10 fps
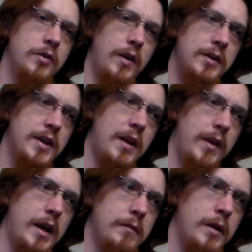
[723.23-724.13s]
So outside of
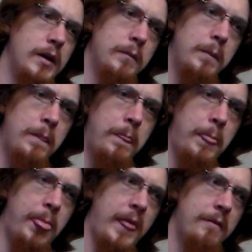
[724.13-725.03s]
that,
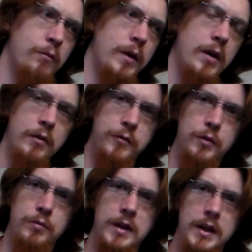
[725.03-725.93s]
went on a
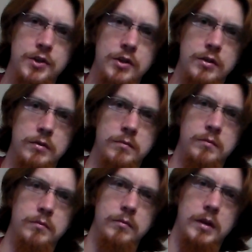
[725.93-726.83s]
few nature,
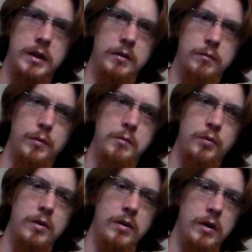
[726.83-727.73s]
like one
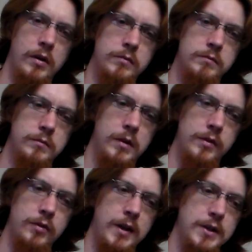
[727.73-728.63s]
more
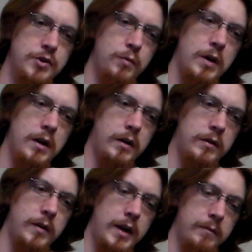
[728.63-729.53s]
other nature
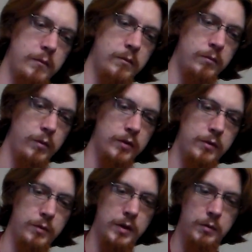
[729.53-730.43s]
walk that
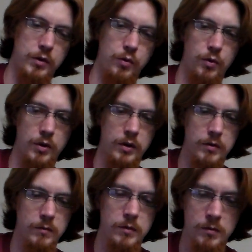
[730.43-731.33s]
wasn't really
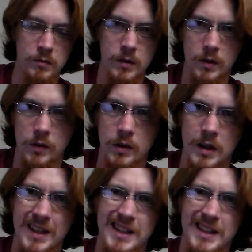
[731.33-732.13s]
recorded, because